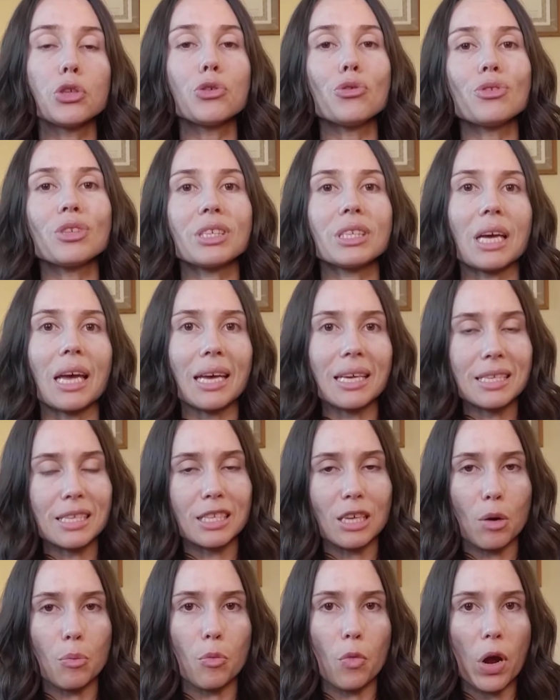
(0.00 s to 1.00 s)
to stay
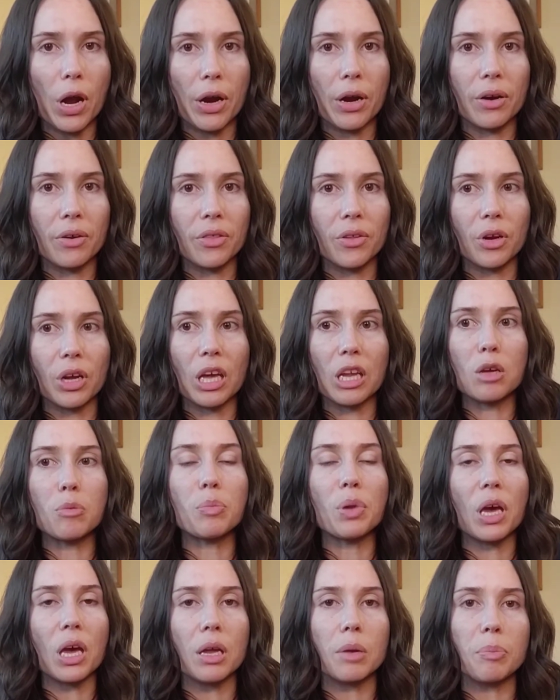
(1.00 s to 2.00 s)
somewhere. They're getting
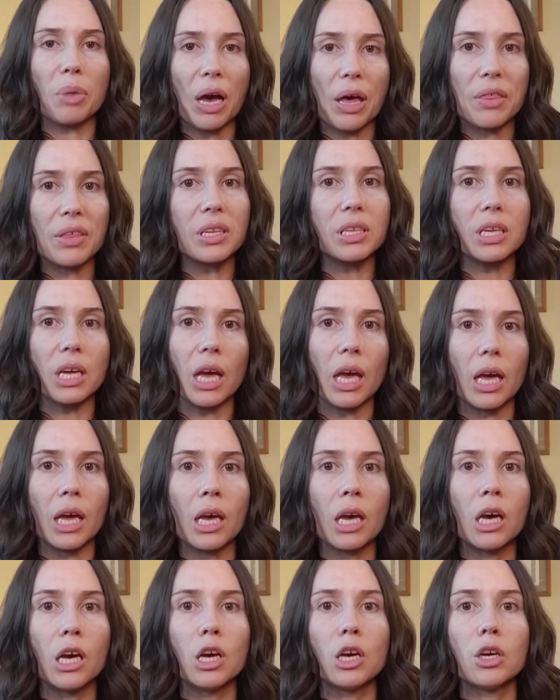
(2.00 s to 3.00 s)
paid by the
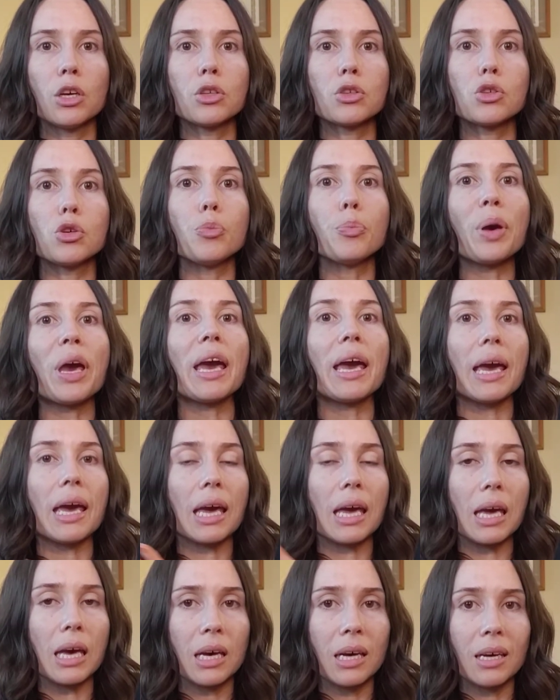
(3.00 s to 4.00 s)
day to
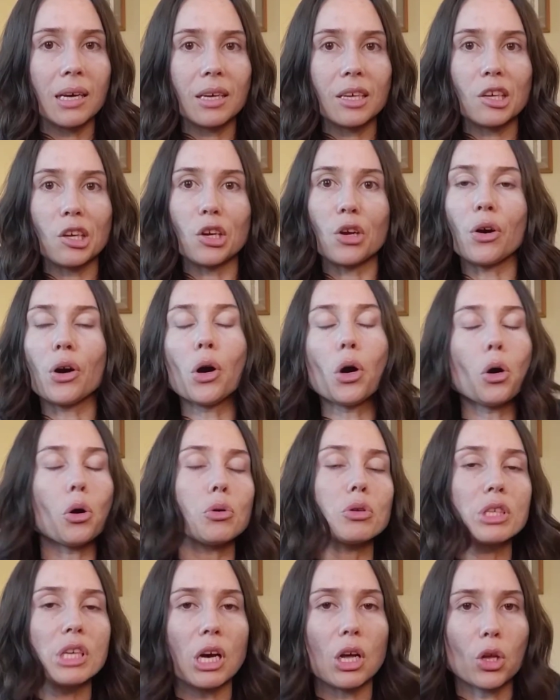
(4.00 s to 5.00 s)
pay, a
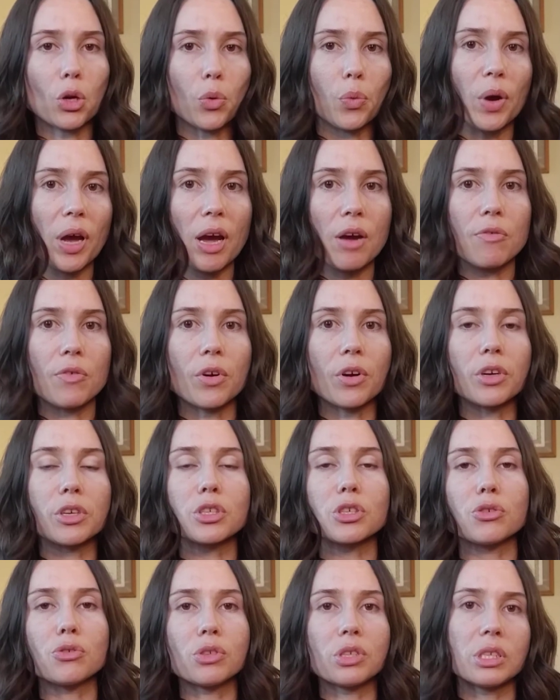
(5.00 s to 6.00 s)
hotel or wherever
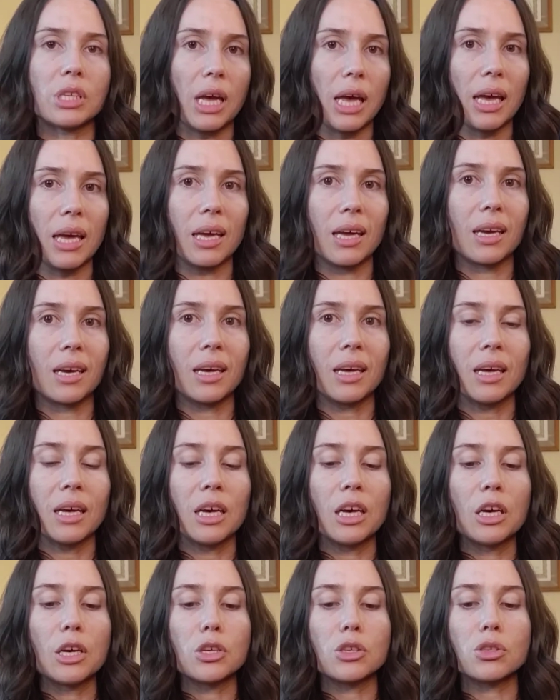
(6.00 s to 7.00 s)
to stay.
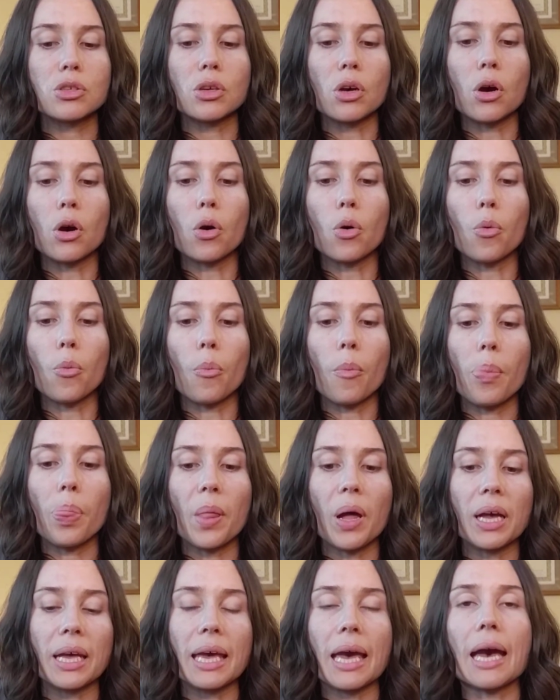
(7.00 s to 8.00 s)
So
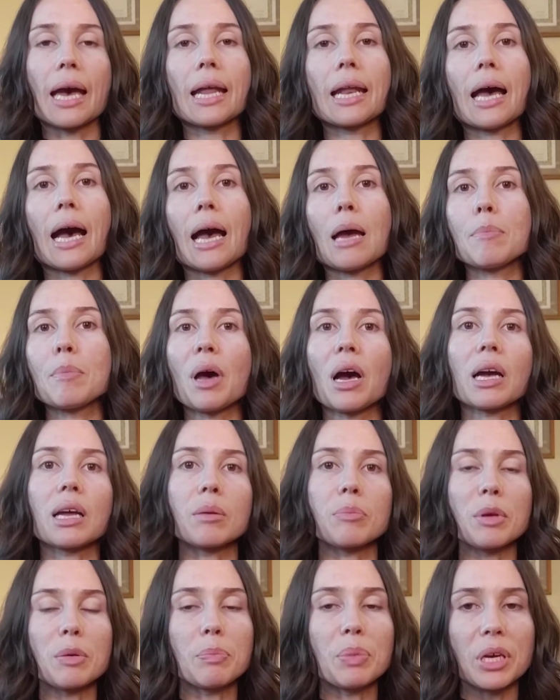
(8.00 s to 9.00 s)
again, I'm not
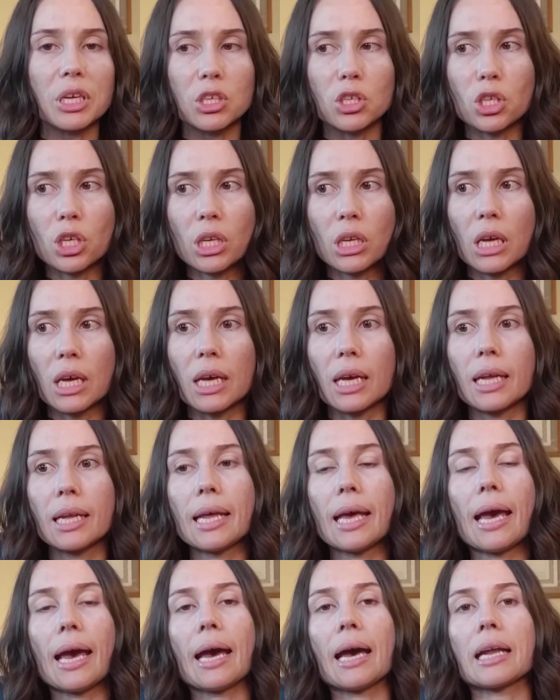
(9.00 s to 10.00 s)
going to be pitching
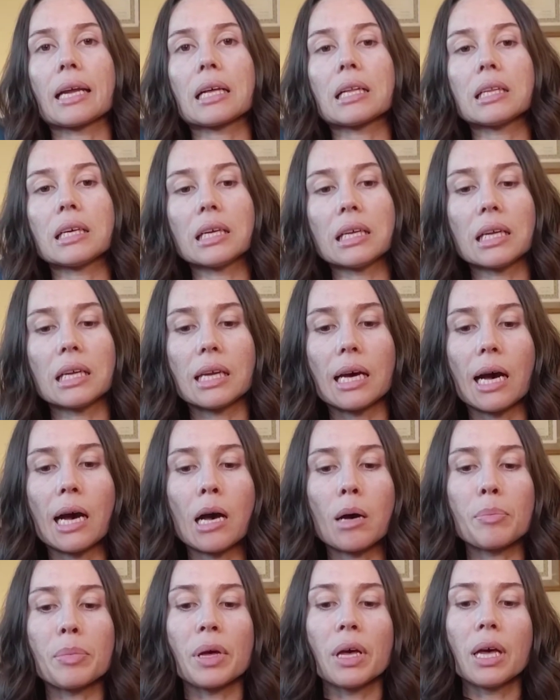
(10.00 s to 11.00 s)
in and cleaning
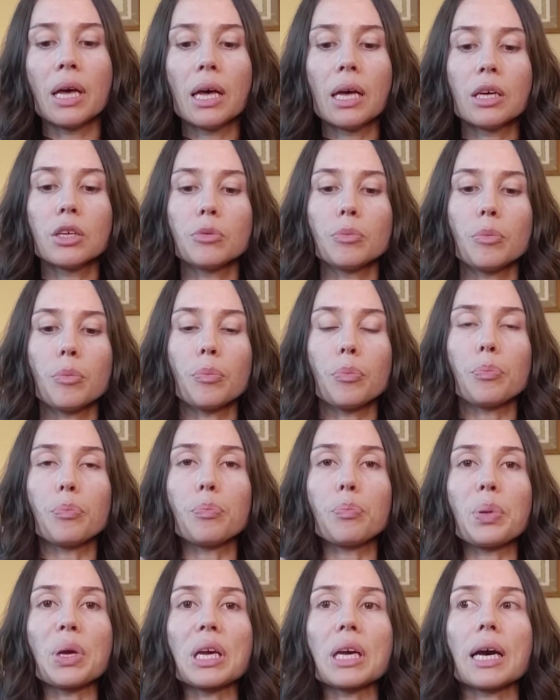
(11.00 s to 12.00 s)
up
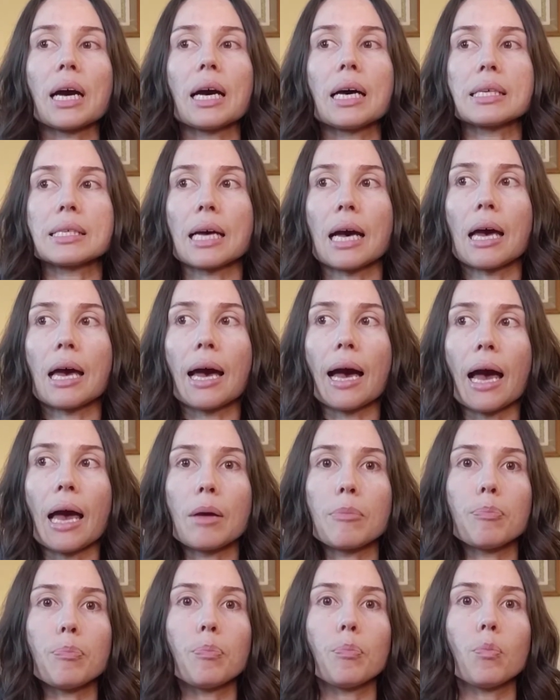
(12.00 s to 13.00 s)
because
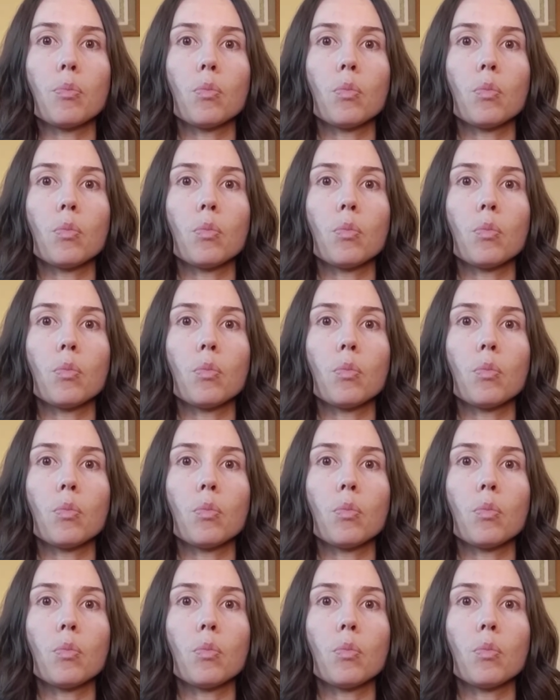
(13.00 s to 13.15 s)
I